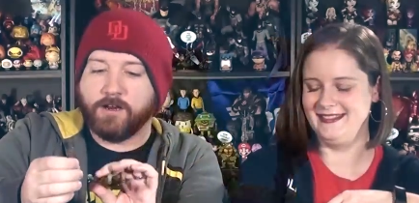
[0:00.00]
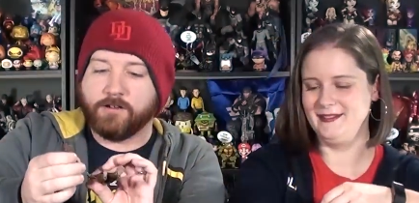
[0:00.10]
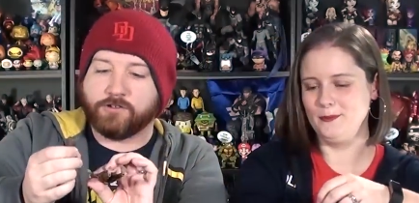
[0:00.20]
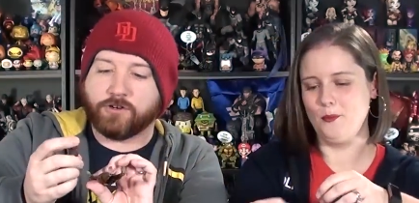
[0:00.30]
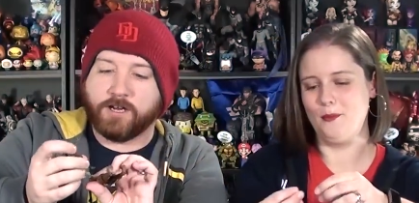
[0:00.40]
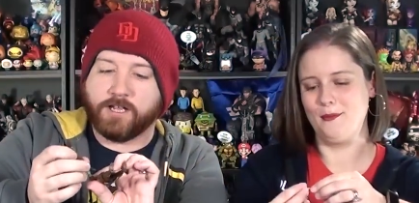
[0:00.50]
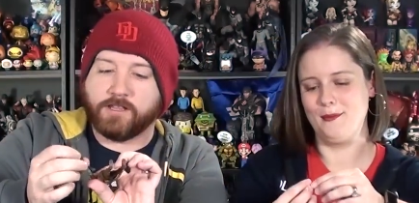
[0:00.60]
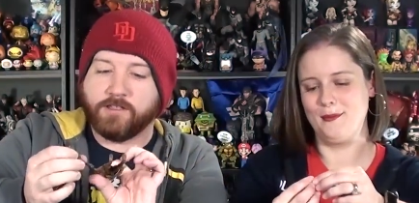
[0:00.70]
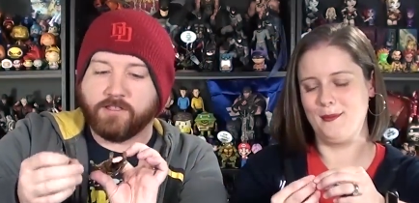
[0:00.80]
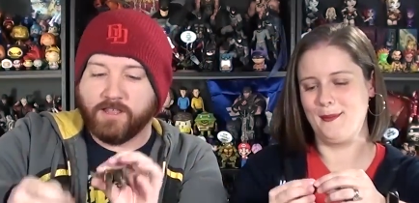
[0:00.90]
Speaker 1: I'm not gonna try to
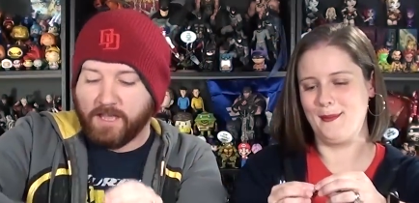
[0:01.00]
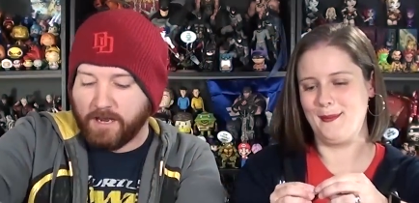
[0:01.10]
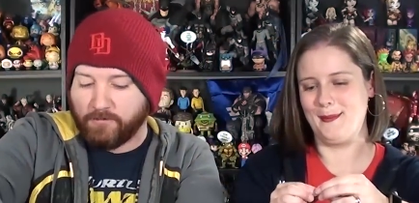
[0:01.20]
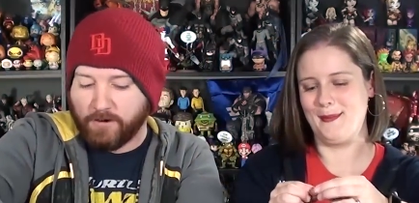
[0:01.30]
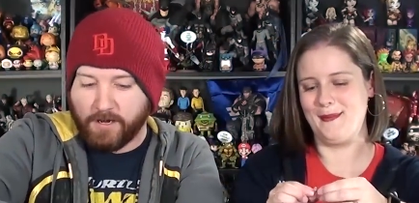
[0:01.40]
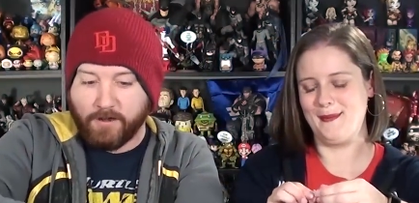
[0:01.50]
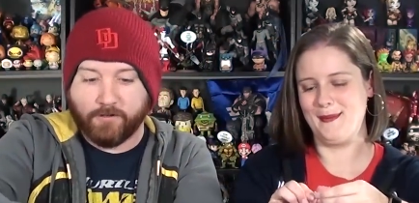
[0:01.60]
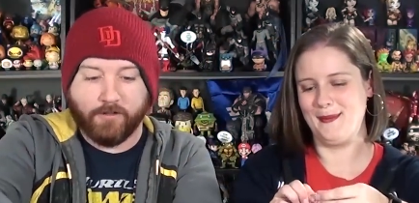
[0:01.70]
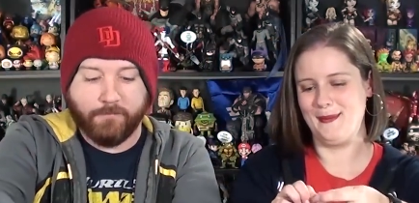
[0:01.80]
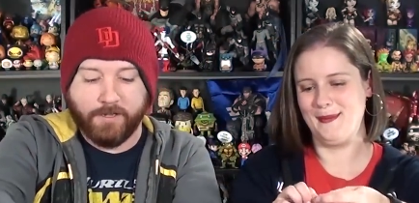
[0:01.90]
get this in the hand right now
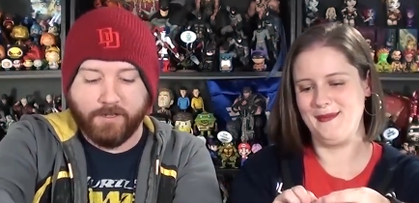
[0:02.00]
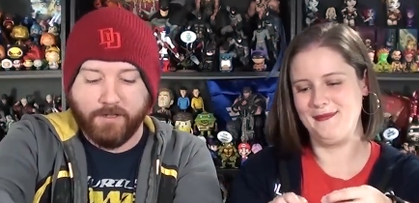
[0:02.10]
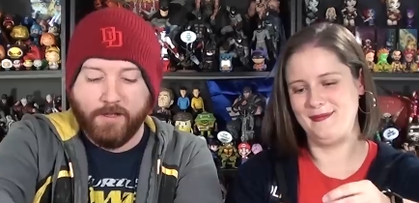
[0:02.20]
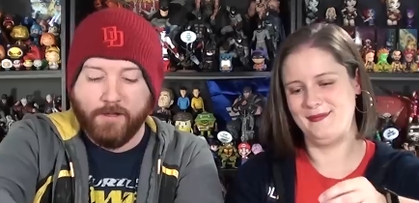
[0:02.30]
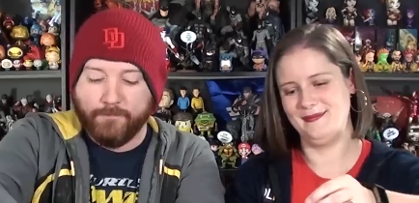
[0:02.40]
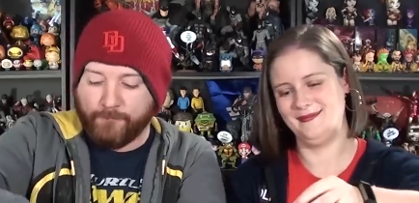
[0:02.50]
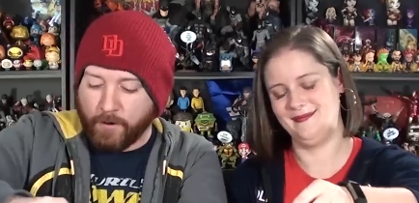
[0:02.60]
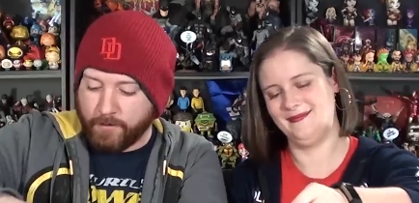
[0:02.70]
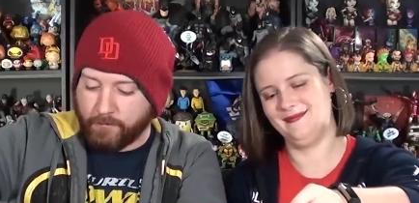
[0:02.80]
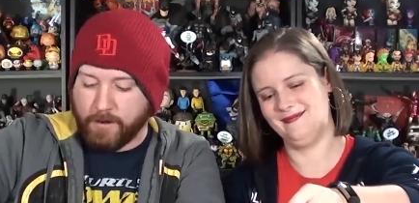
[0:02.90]
because I'll be
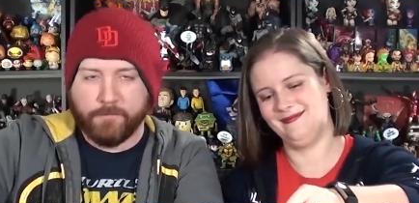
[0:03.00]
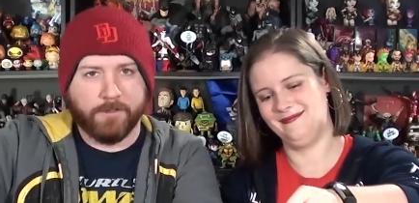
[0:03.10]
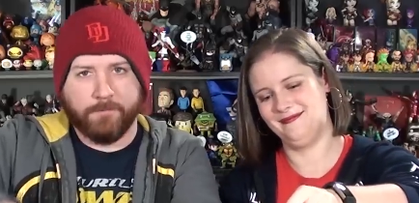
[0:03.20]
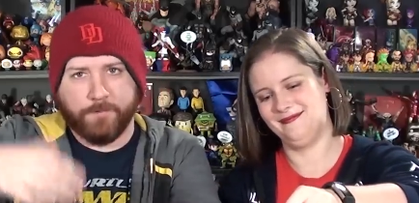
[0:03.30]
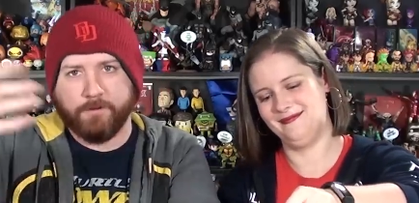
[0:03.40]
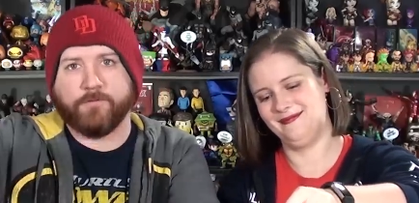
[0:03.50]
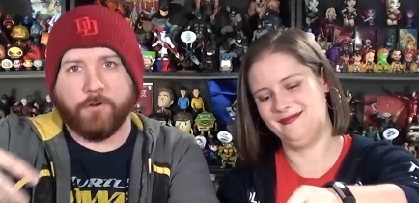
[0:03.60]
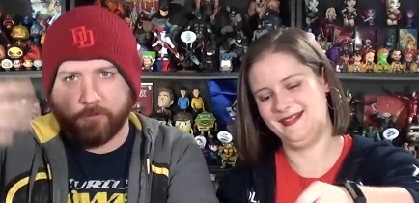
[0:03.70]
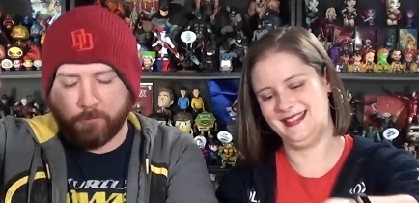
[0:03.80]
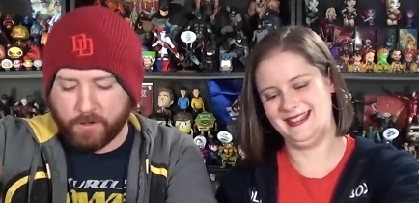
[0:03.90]
farting around with it. But of
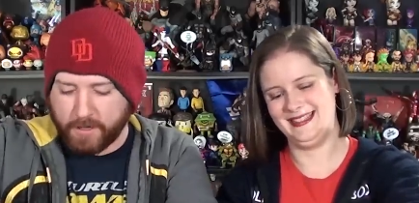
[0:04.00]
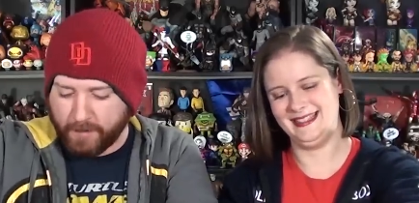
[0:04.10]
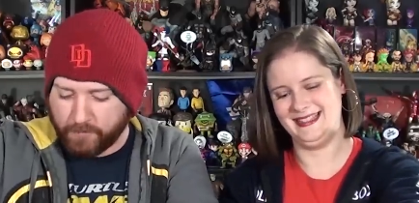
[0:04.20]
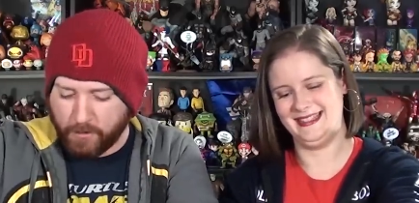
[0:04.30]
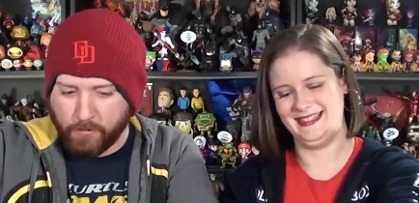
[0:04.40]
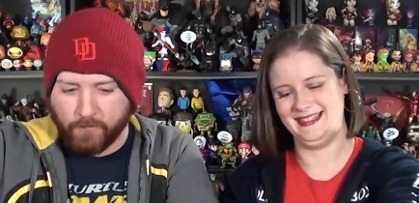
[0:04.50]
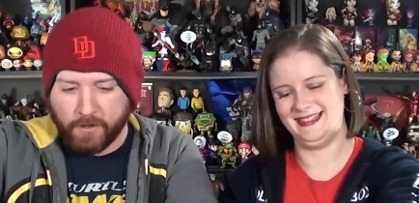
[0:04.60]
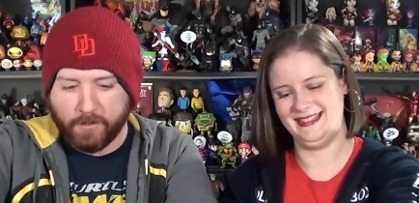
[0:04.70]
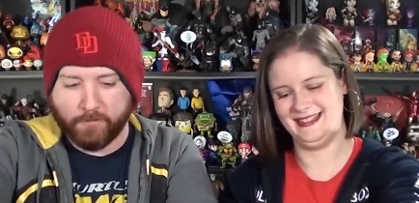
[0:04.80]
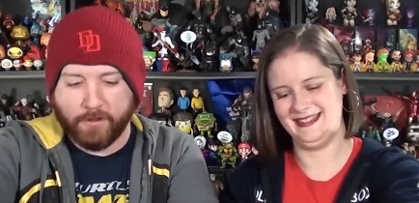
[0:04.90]
course, we're gonna have the
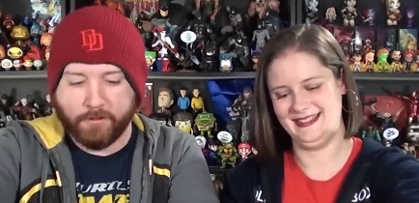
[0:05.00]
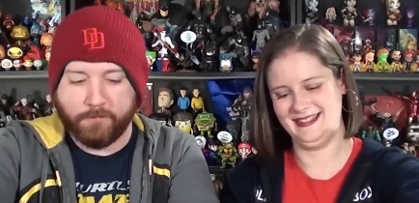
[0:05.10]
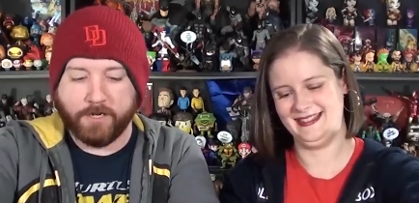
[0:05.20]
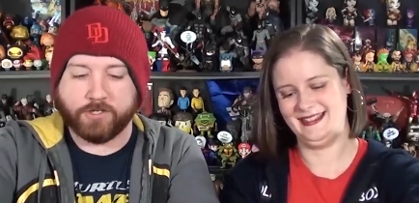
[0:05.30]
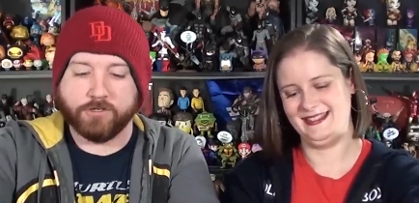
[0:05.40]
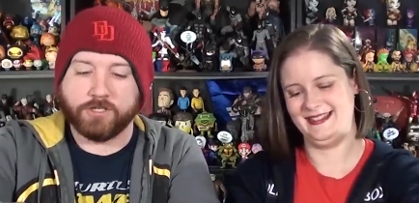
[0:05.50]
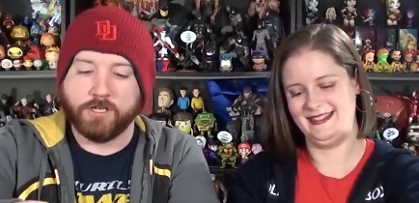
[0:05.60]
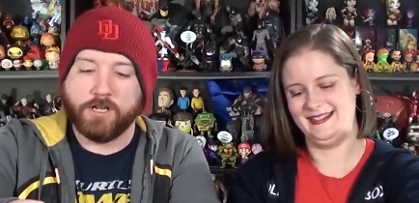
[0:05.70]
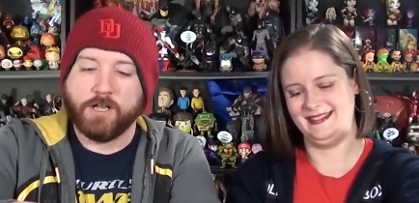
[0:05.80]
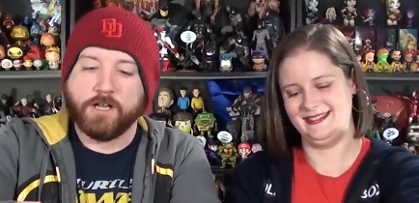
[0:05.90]
overlays with all the pictures.
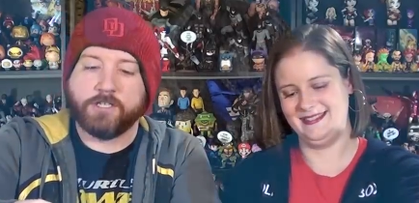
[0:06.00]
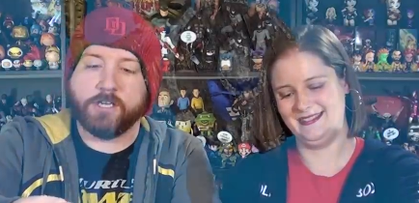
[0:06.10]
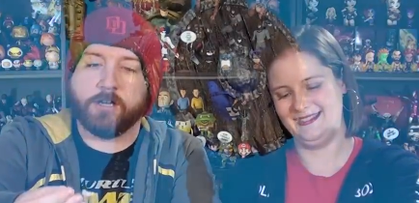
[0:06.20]
She